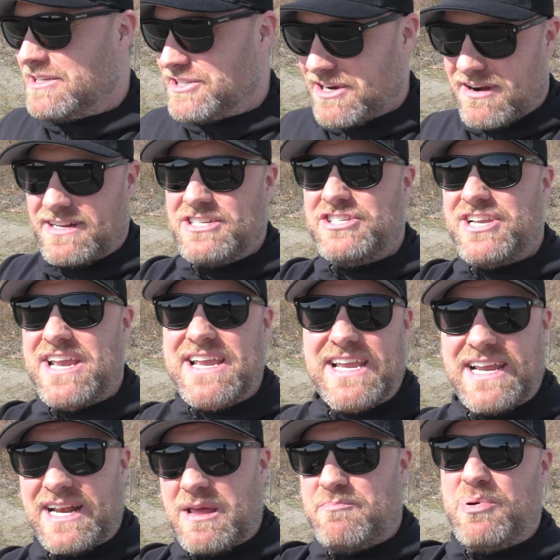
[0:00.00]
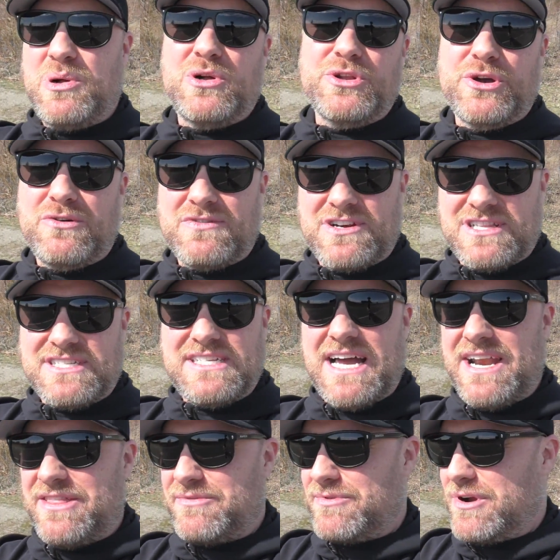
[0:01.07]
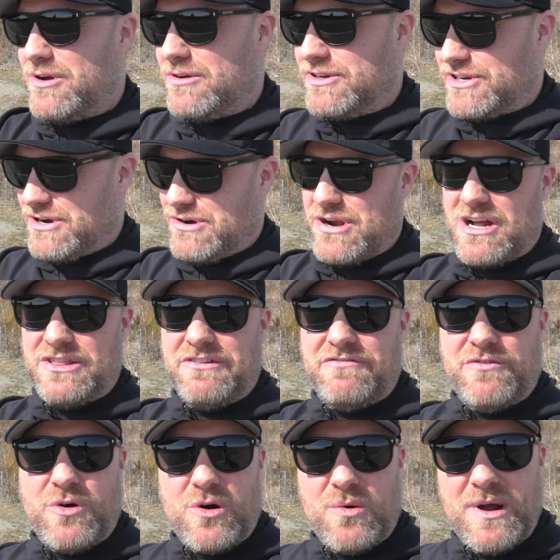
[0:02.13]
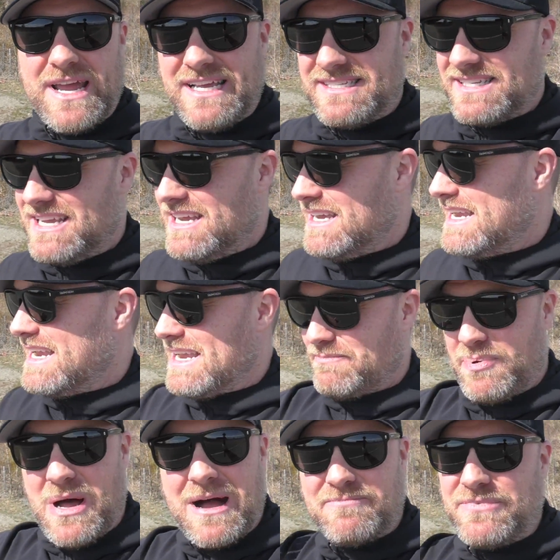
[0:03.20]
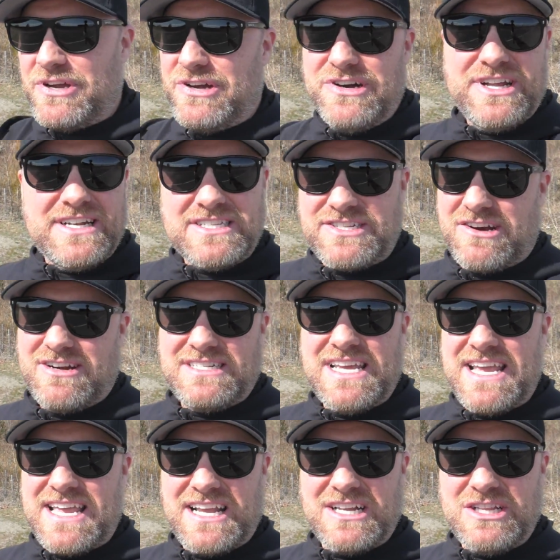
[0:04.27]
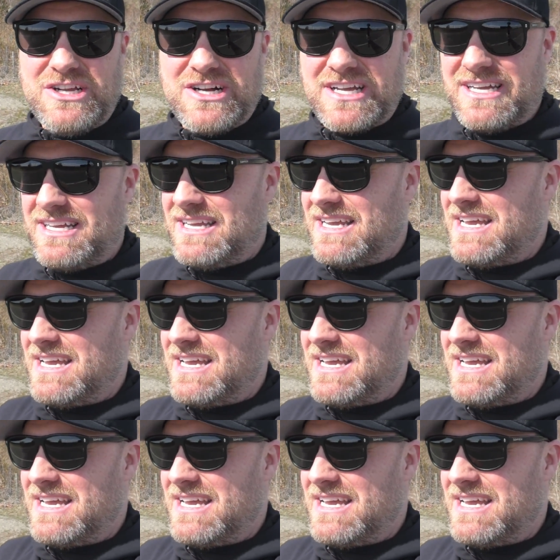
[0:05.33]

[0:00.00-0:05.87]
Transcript: And I pulled over to the side of the road, turned on the four-ways, popped the hood, and started taking a look.